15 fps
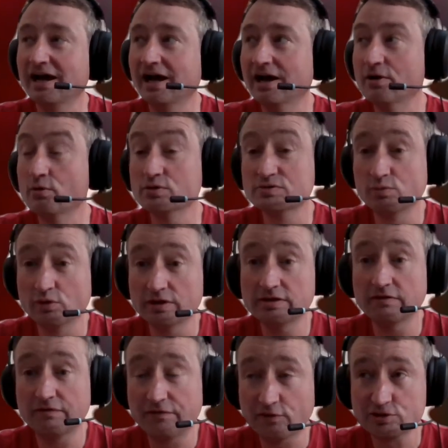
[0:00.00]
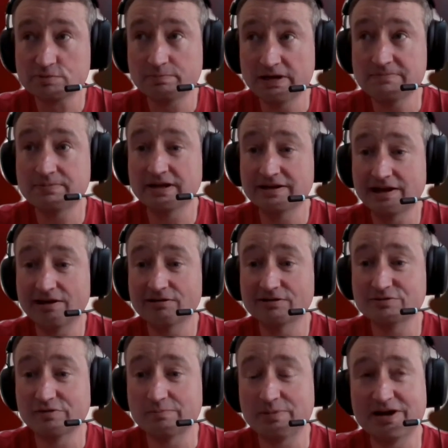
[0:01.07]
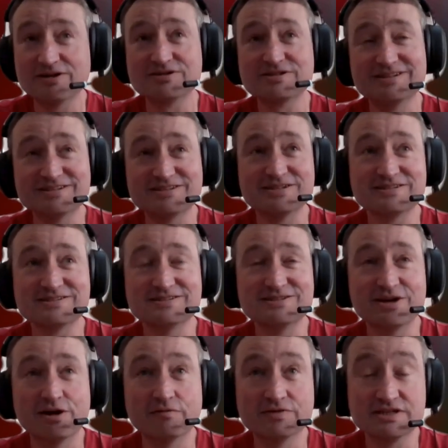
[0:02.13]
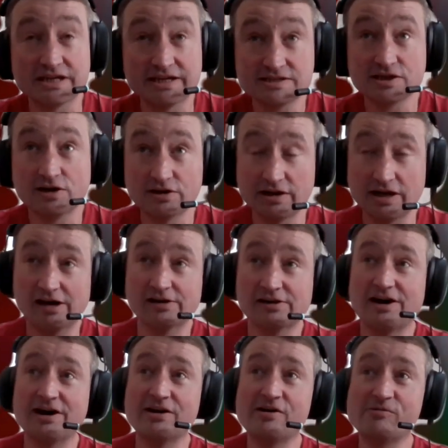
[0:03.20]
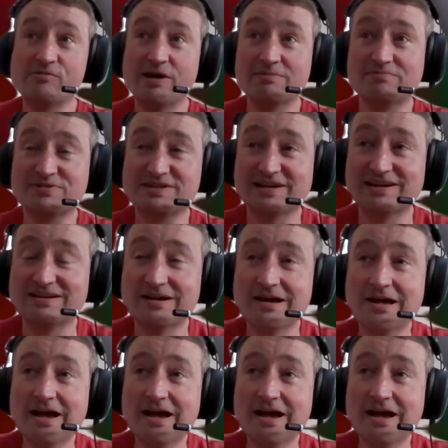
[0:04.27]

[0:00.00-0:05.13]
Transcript: I was one of the first people in Ireland to have a personal assistant service, and it's on our website.